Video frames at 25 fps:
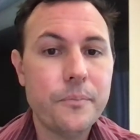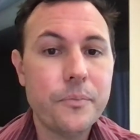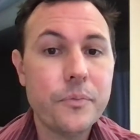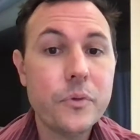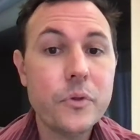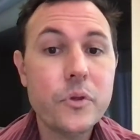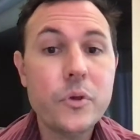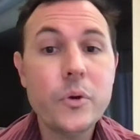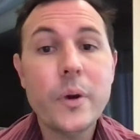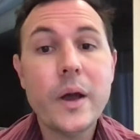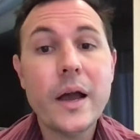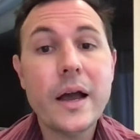
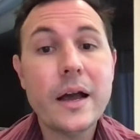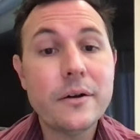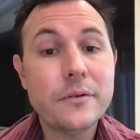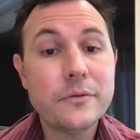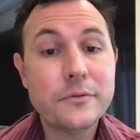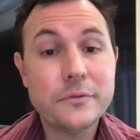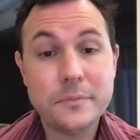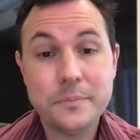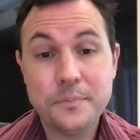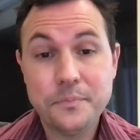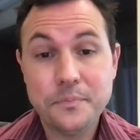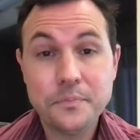You have
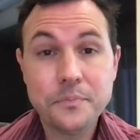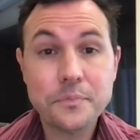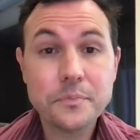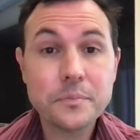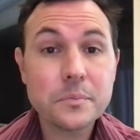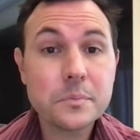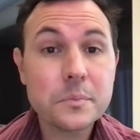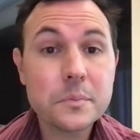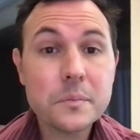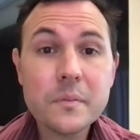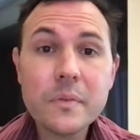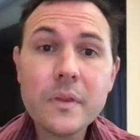
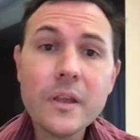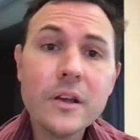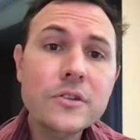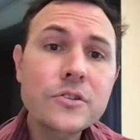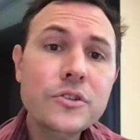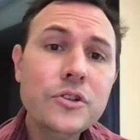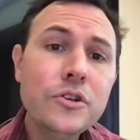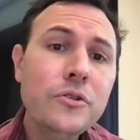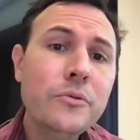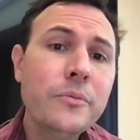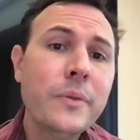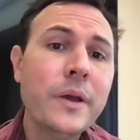
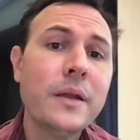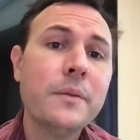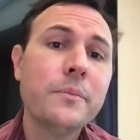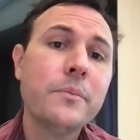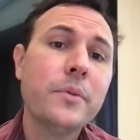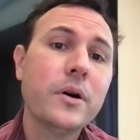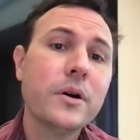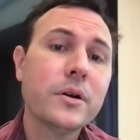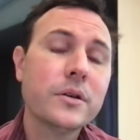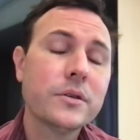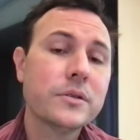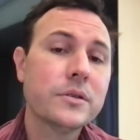two main
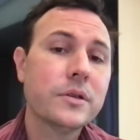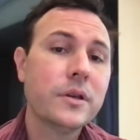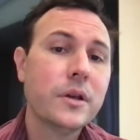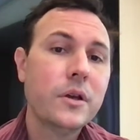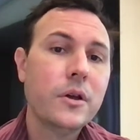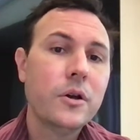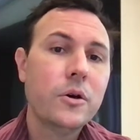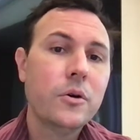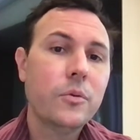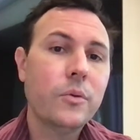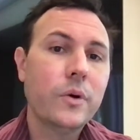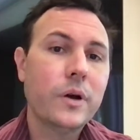books.
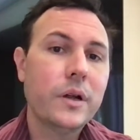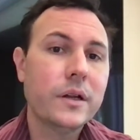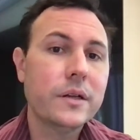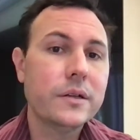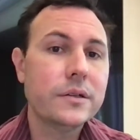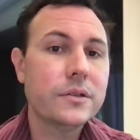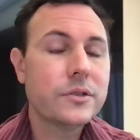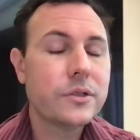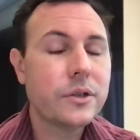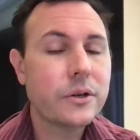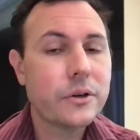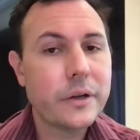One is
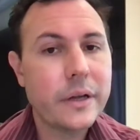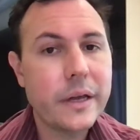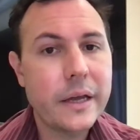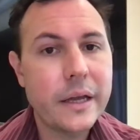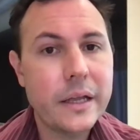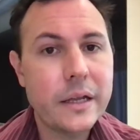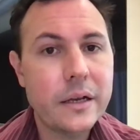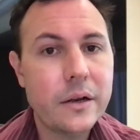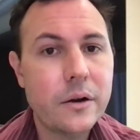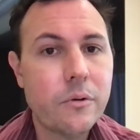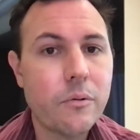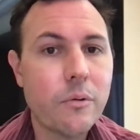Sir
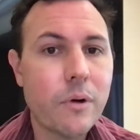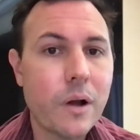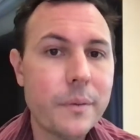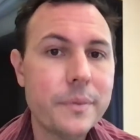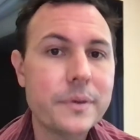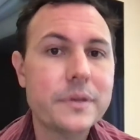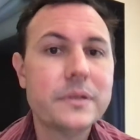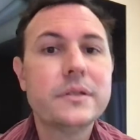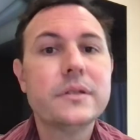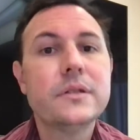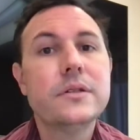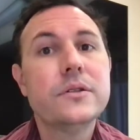Ken
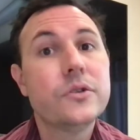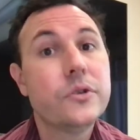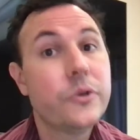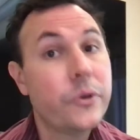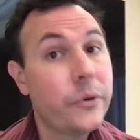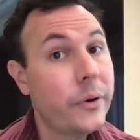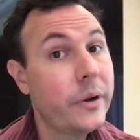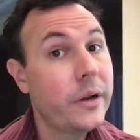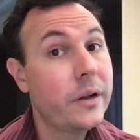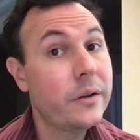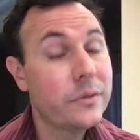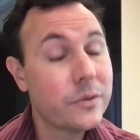Robinson's
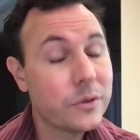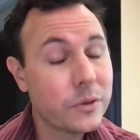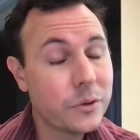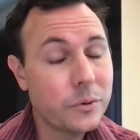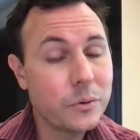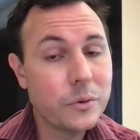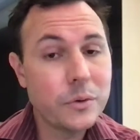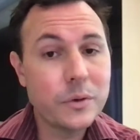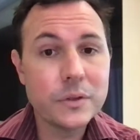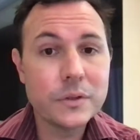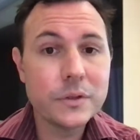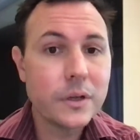Creative
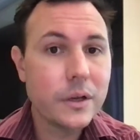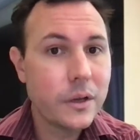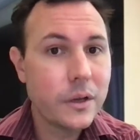Schools.